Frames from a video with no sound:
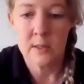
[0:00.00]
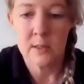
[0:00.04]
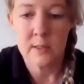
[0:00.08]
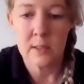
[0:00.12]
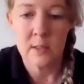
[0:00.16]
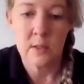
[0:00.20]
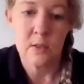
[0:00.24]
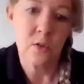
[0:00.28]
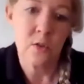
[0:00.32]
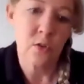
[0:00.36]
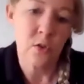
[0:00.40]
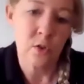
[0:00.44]

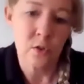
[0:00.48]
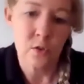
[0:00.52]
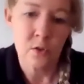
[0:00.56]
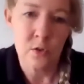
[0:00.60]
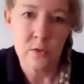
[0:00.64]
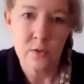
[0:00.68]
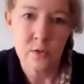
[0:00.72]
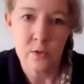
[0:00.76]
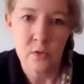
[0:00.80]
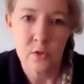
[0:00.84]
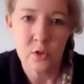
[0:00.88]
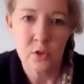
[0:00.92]

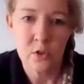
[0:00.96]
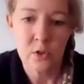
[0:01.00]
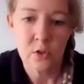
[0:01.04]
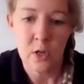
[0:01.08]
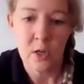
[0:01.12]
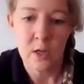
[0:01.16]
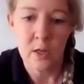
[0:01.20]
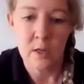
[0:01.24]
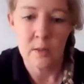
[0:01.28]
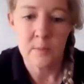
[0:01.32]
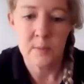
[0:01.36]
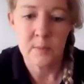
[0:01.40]
centers or
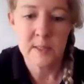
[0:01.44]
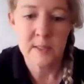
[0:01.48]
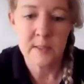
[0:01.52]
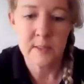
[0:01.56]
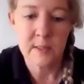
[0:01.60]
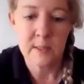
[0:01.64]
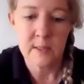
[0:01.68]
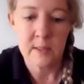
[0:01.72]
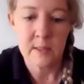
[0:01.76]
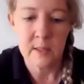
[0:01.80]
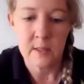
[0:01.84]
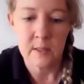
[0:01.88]
shops,